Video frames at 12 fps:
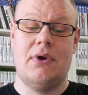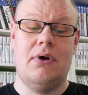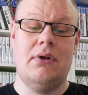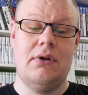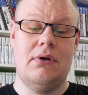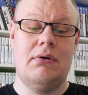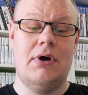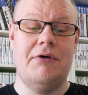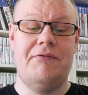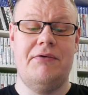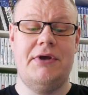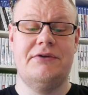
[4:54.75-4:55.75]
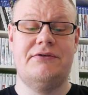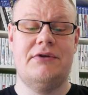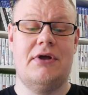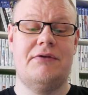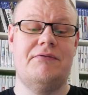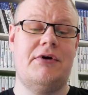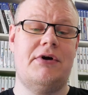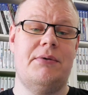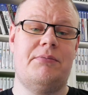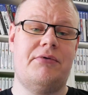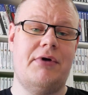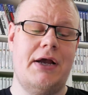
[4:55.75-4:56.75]
although I think it's not very
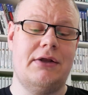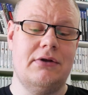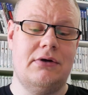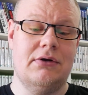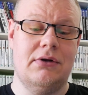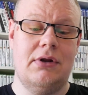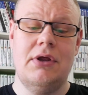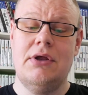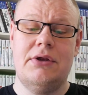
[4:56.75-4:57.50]
practical